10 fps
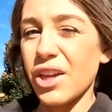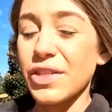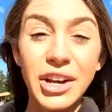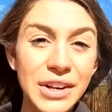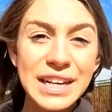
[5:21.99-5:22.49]

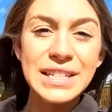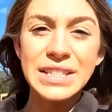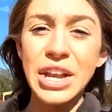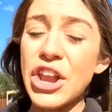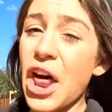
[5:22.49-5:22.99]
There is
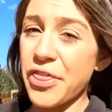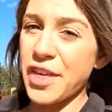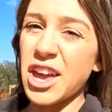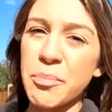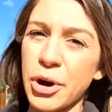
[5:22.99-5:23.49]

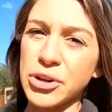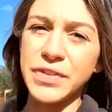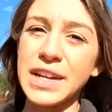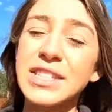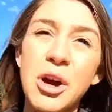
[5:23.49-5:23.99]
nothing
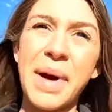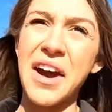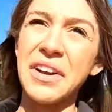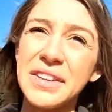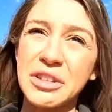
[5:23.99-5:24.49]
perfect about it.